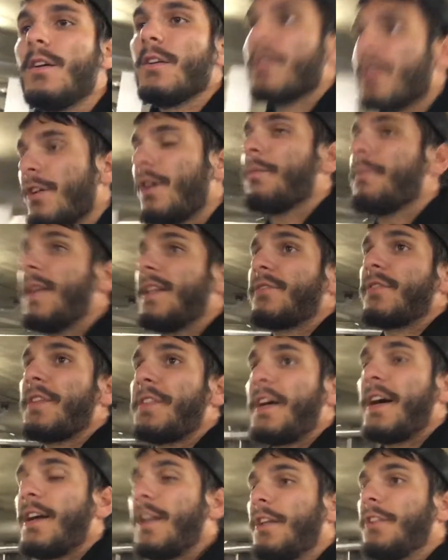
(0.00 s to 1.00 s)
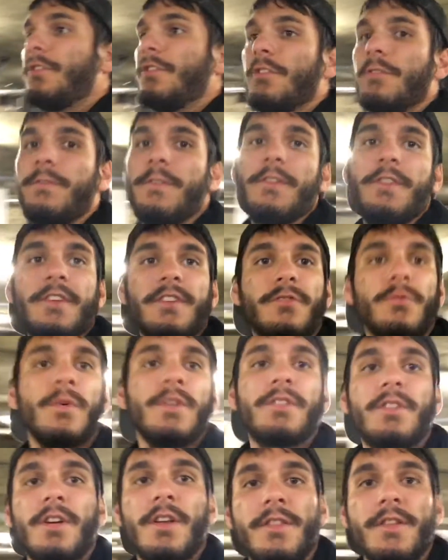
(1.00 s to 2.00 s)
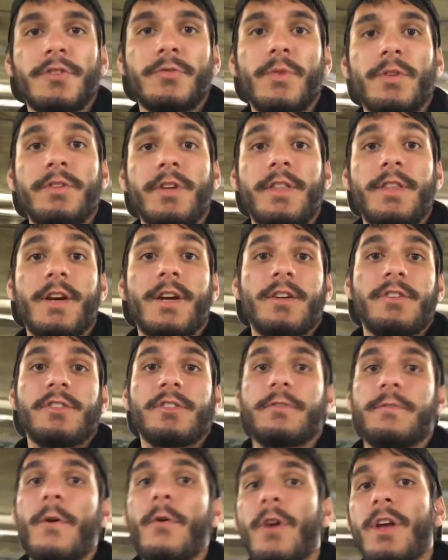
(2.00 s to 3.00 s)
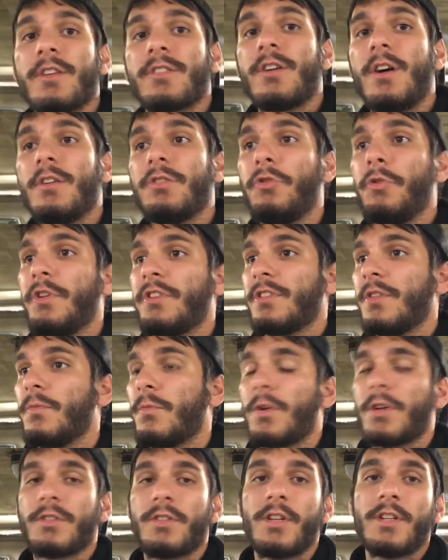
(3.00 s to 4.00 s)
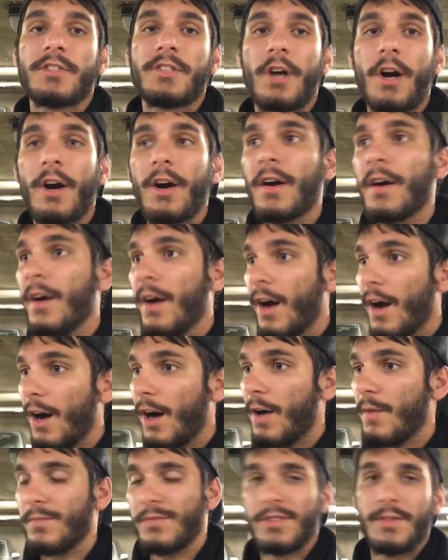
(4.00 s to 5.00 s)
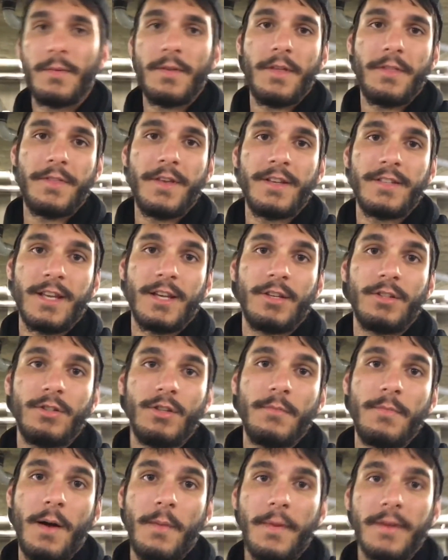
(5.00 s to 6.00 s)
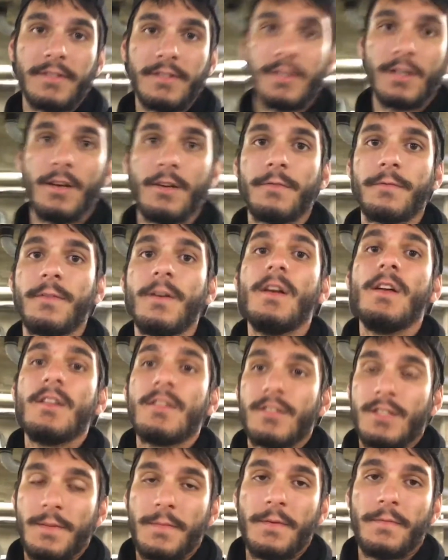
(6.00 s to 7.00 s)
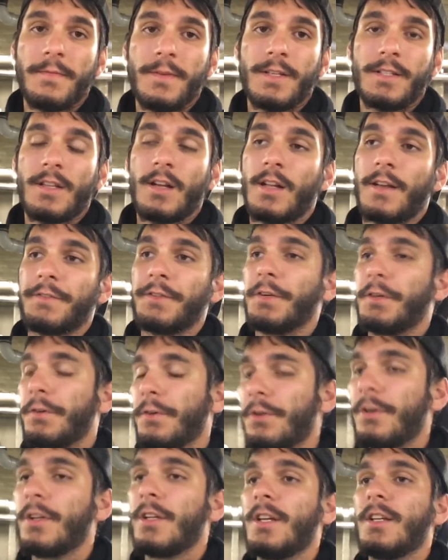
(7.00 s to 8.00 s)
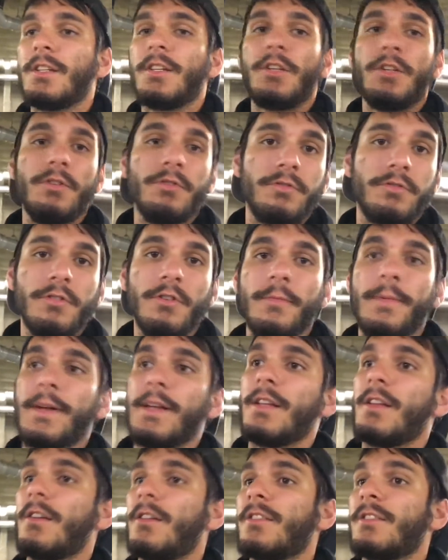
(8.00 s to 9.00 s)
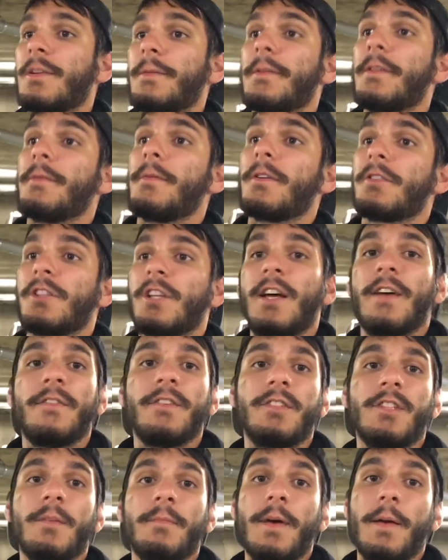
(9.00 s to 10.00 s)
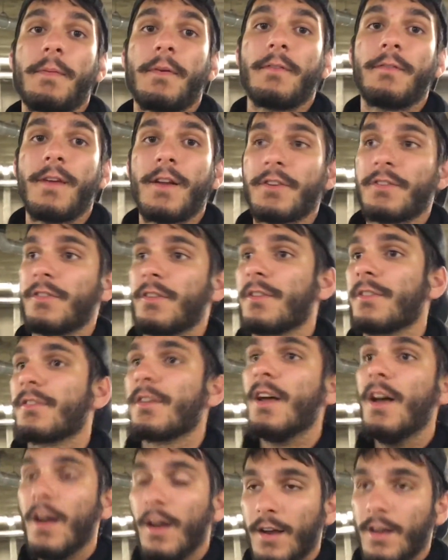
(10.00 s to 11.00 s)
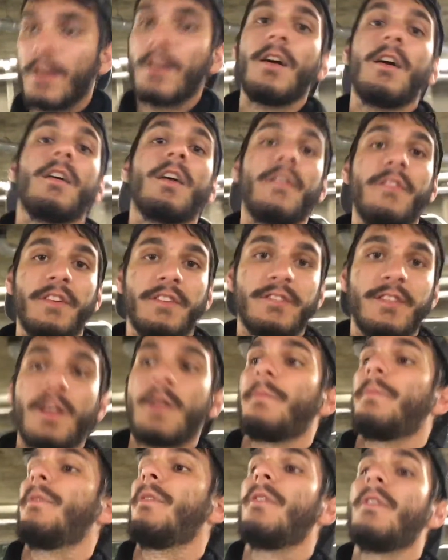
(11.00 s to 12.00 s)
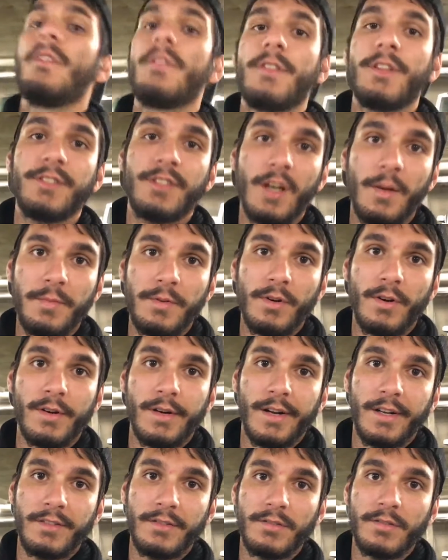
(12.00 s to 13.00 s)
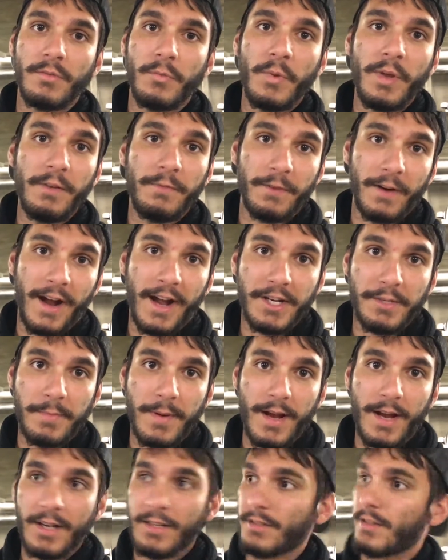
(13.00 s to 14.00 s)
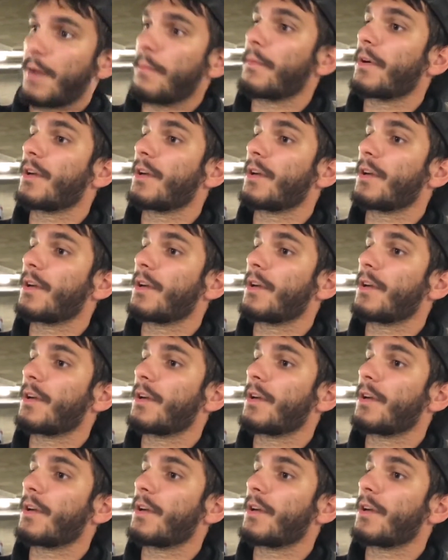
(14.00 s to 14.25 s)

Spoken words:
So that's what I'm gonna do for this winter. This winter, I think I'm gonna just focus on doing some work to this car. Some of the things I can do by myself. Some of it, I'll have to Google it, YouTube it, or some of them I'll just have it done by professionals. Give an example, the WRX wing for hatchbacks. I'm